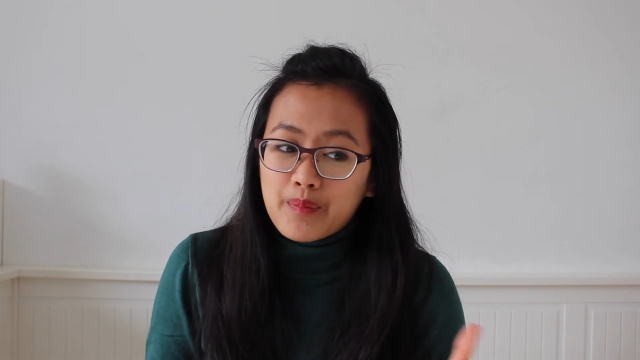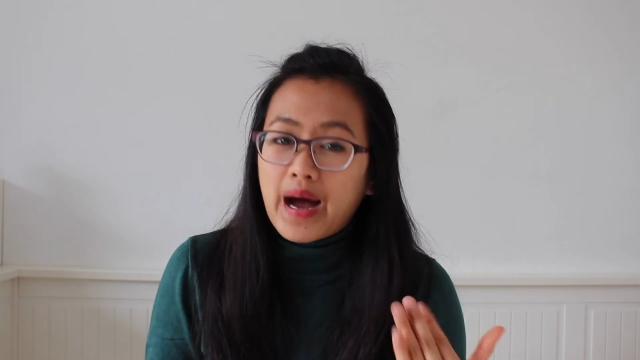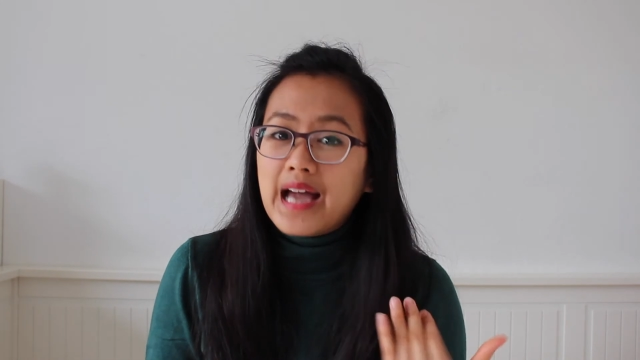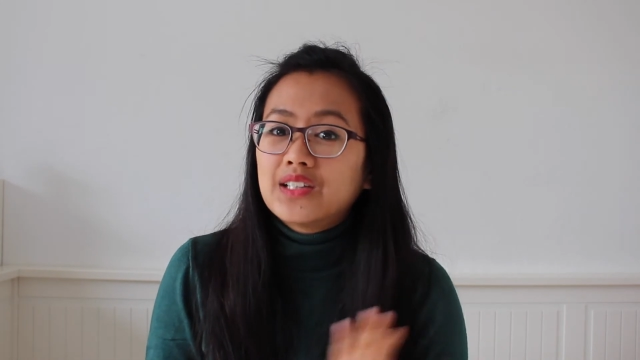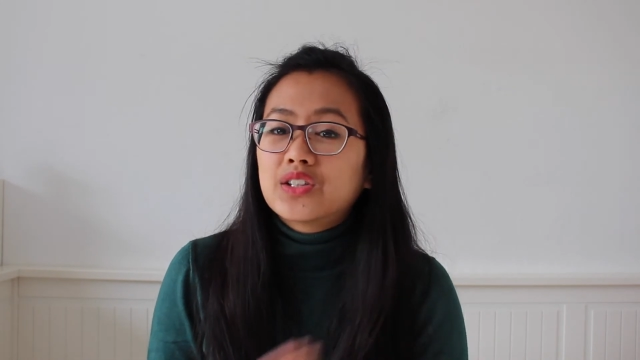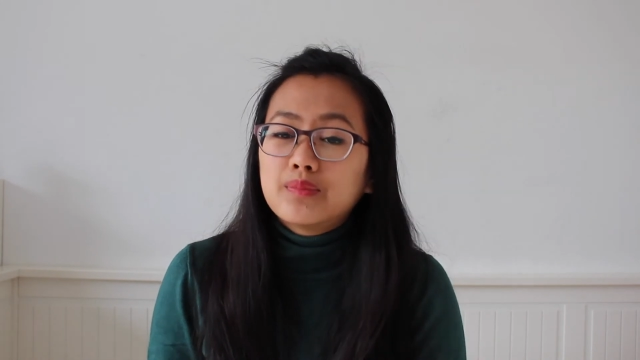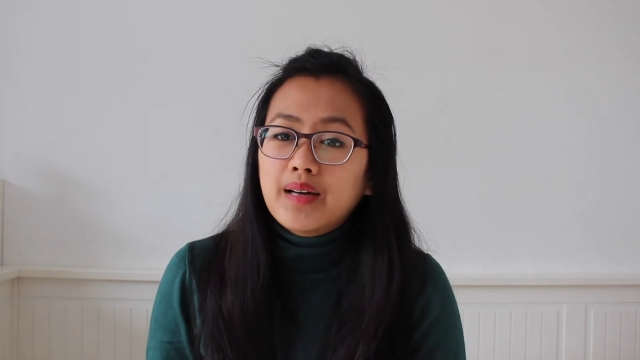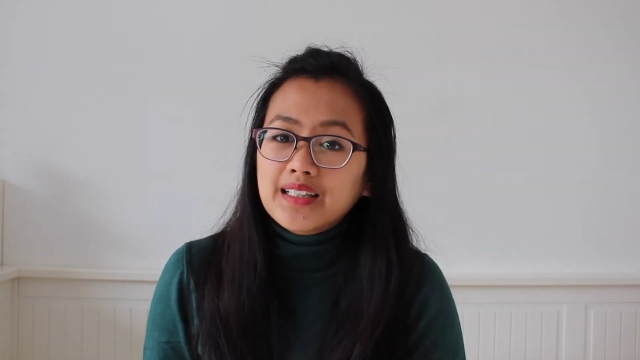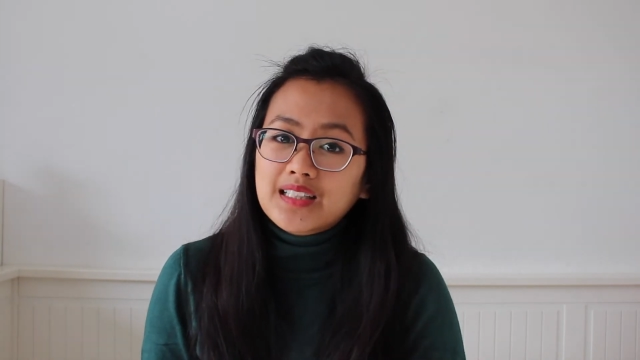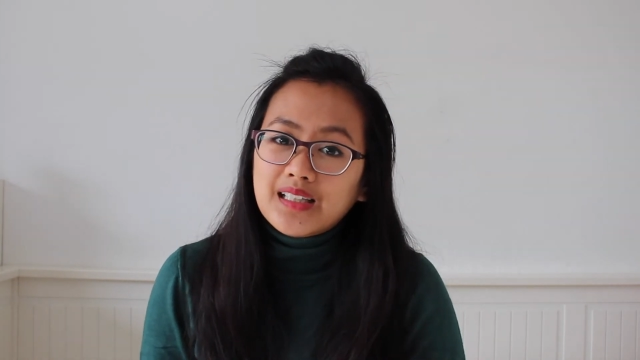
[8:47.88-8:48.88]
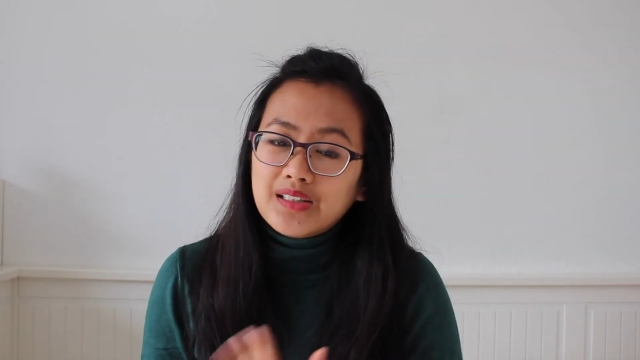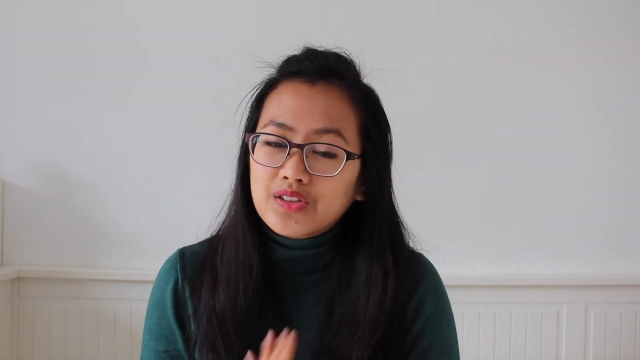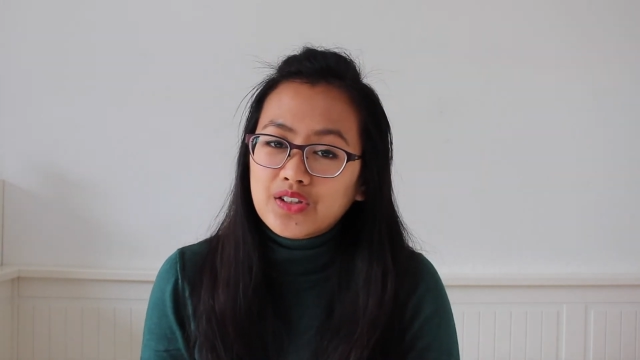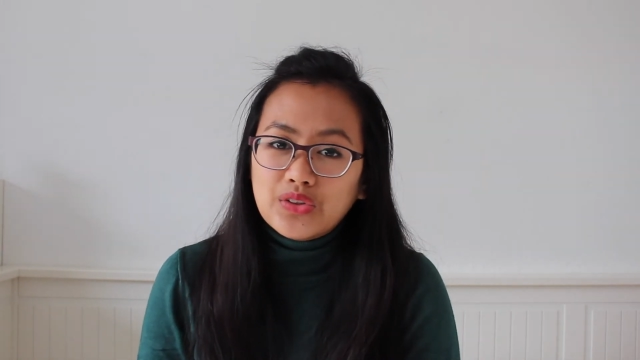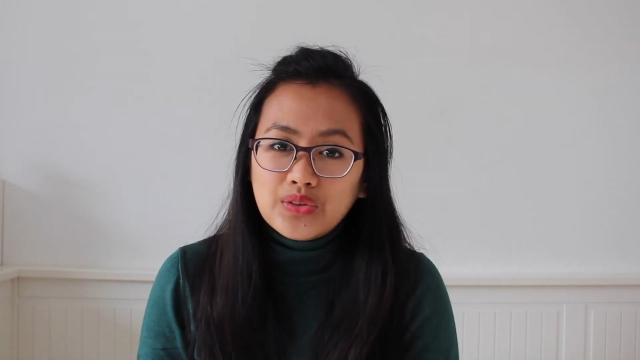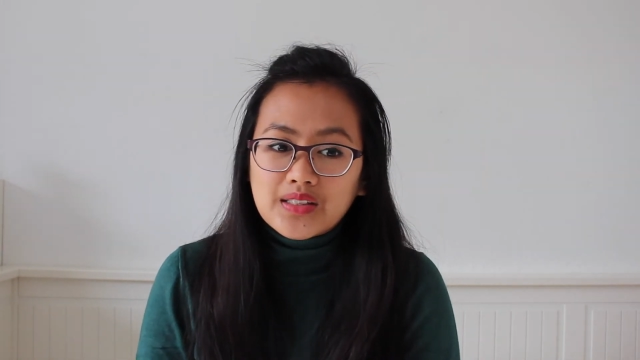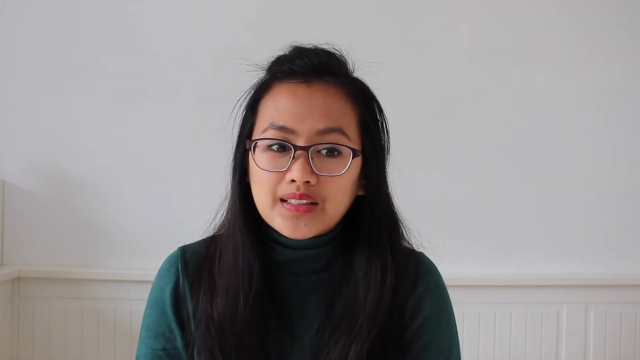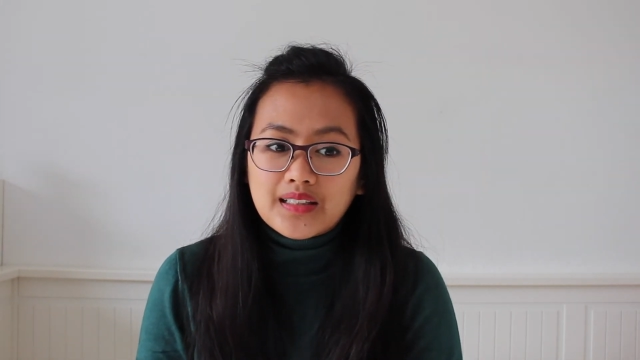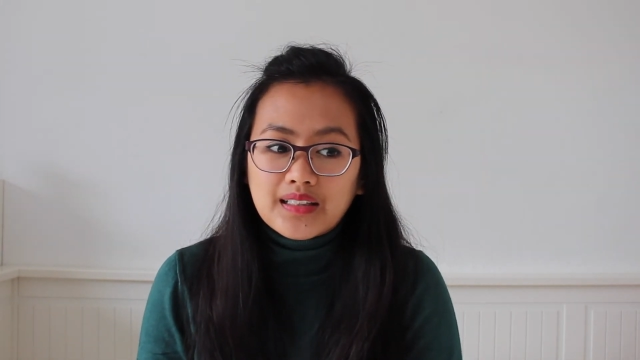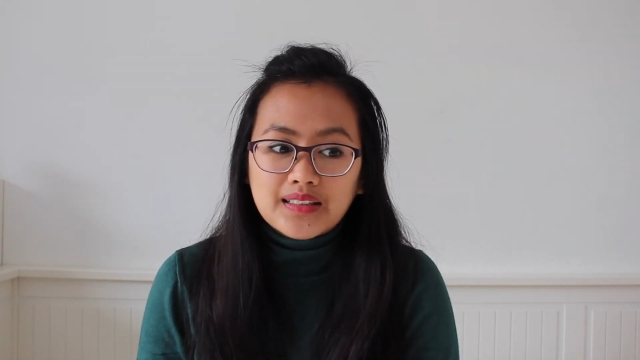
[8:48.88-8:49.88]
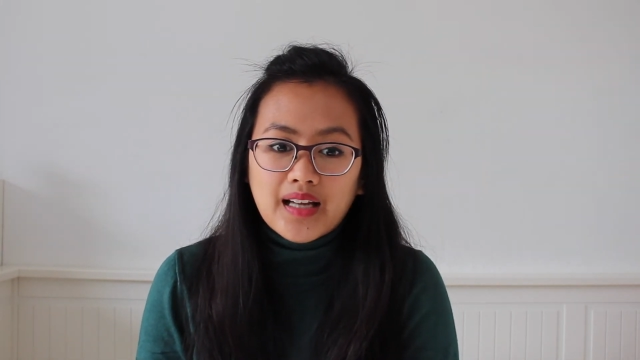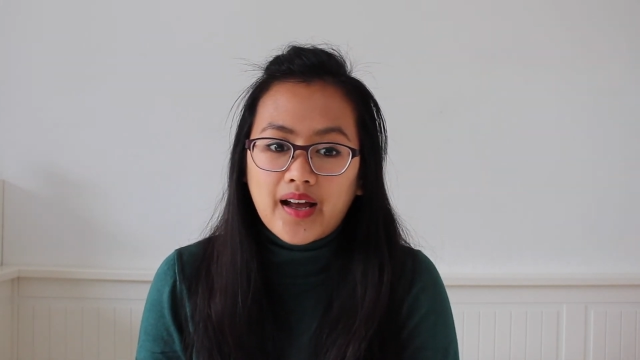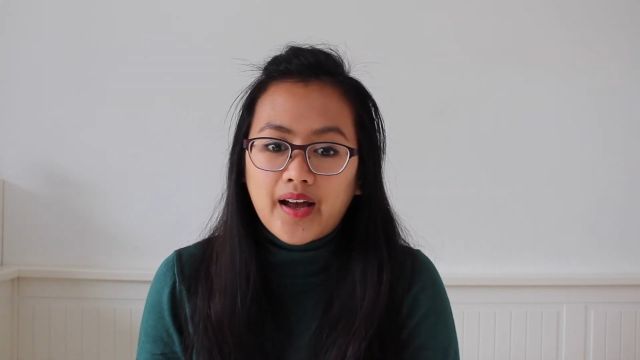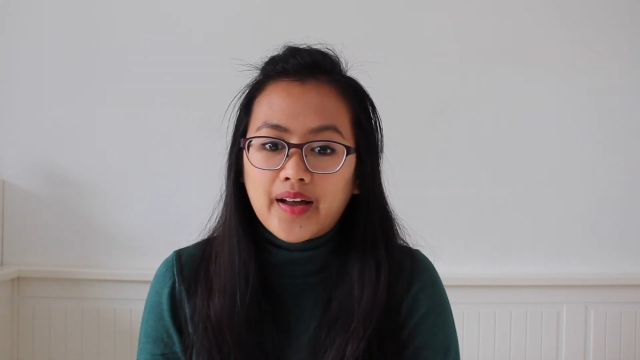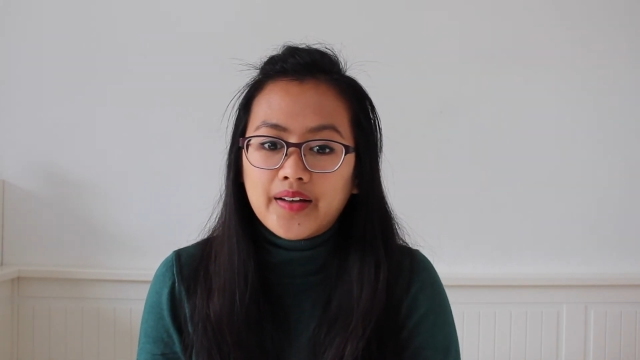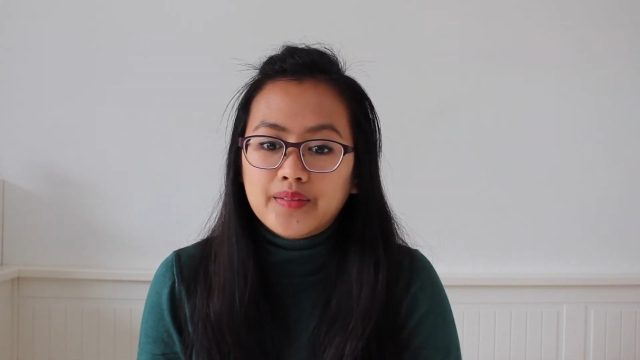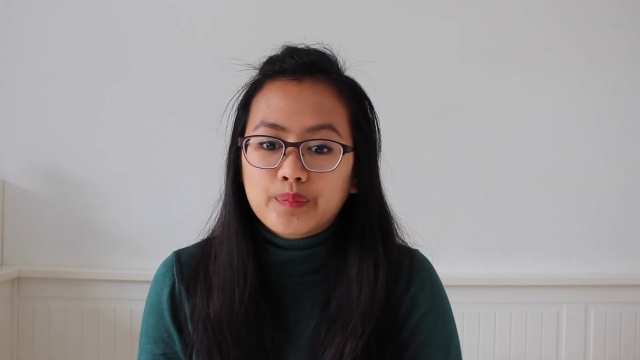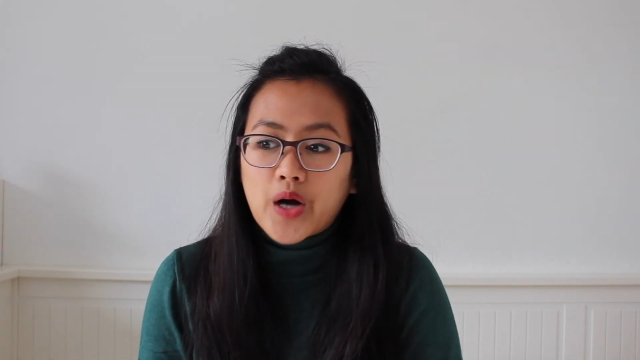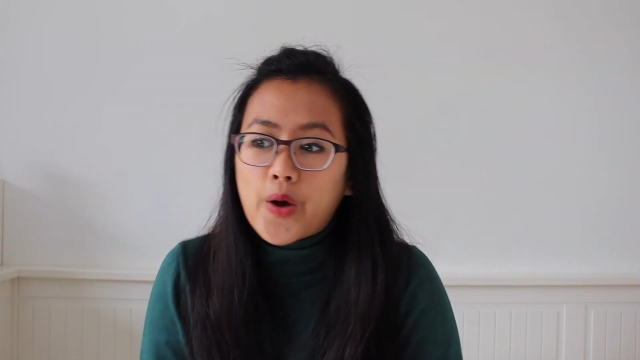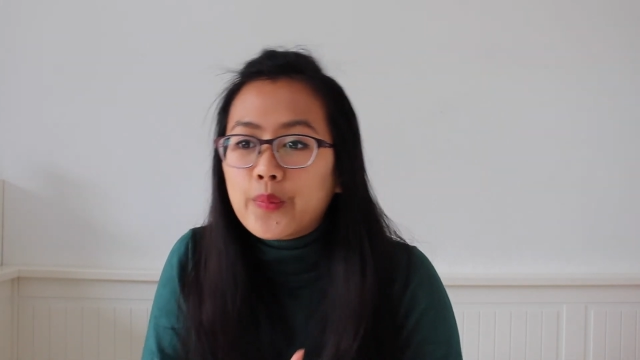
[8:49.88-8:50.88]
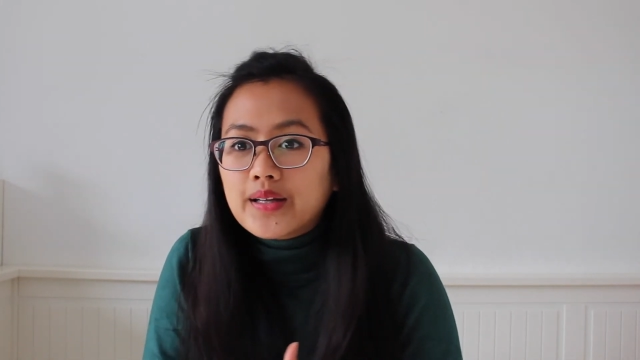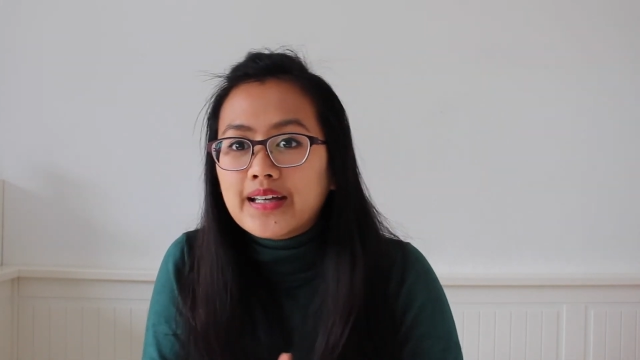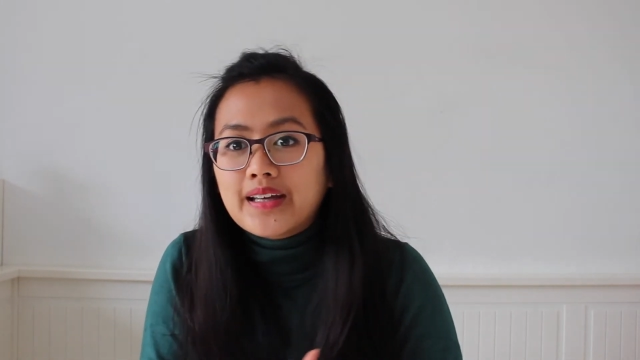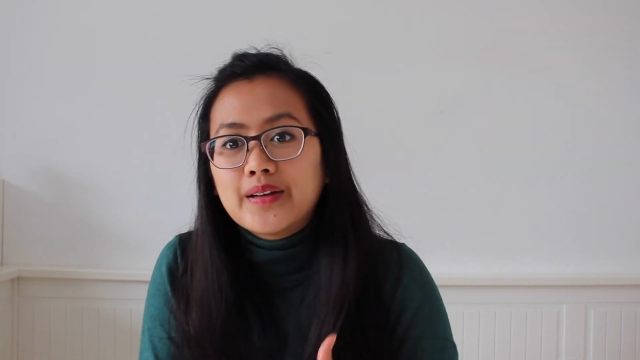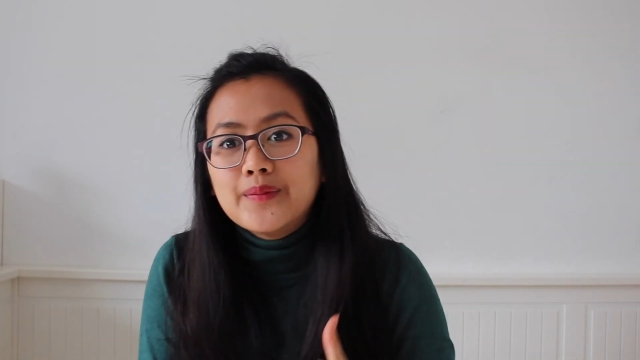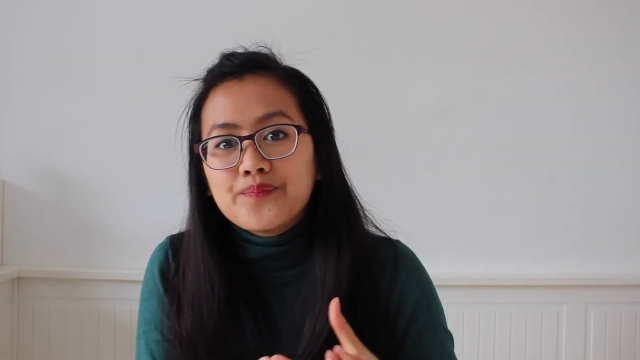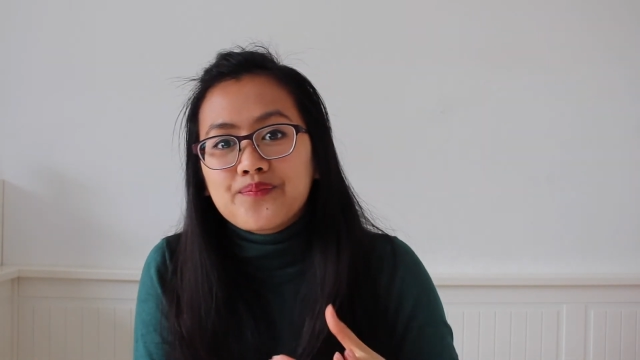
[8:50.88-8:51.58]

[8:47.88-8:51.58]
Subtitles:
buy too much and not use it, and probably